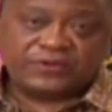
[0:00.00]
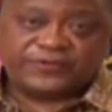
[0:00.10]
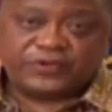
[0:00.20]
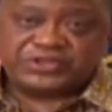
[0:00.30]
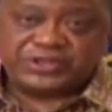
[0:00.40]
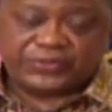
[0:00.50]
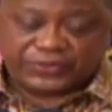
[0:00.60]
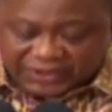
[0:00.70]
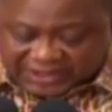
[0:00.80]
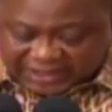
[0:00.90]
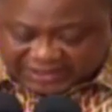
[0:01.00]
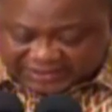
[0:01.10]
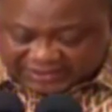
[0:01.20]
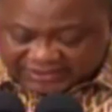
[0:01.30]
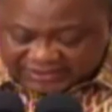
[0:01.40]
of forty-three
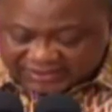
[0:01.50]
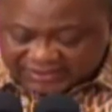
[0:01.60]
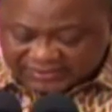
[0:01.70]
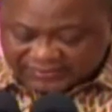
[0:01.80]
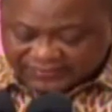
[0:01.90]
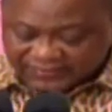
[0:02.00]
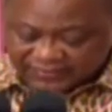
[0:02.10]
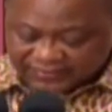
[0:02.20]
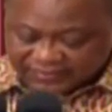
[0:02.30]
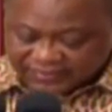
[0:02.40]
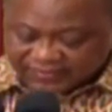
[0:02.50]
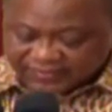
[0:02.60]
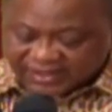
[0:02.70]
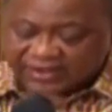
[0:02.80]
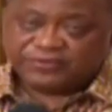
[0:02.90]
cases
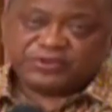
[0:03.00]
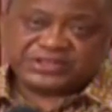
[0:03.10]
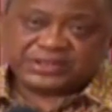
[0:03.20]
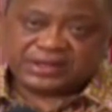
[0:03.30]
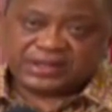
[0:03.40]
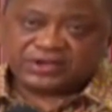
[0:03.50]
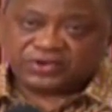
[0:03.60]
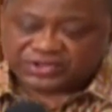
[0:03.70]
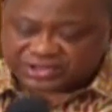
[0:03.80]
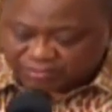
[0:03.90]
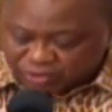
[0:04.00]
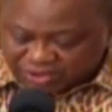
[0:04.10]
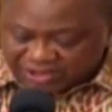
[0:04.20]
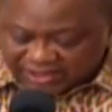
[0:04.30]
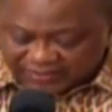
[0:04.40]
have recently crossed the
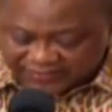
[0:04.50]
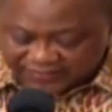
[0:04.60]
border